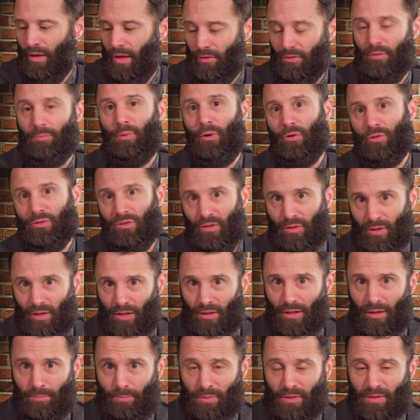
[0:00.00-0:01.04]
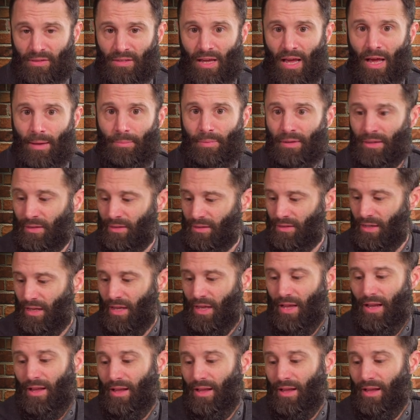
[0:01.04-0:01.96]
as opposed to the Olympus app, is